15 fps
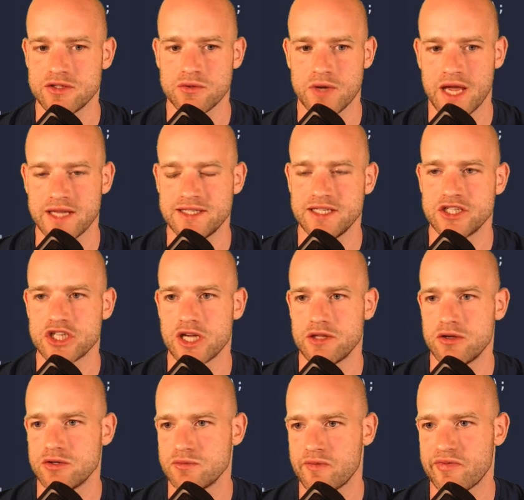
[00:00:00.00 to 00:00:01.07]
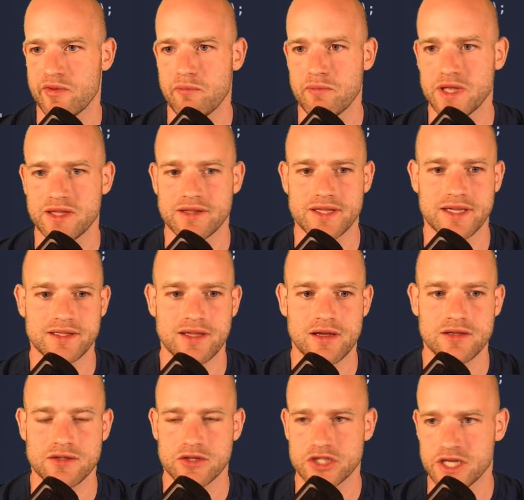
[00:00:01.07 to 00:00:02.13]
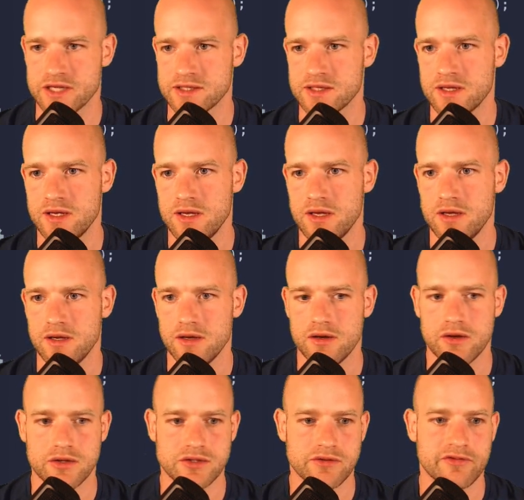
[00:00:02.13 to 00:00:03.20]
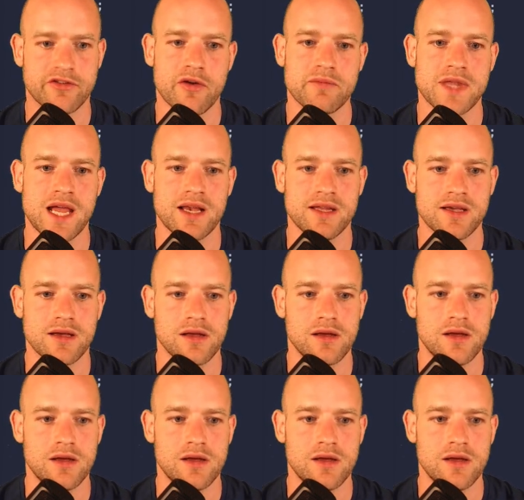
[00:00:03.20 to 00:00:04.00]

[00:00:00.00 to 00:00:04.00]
so 18 channels with some metadata such as the thumbnail here.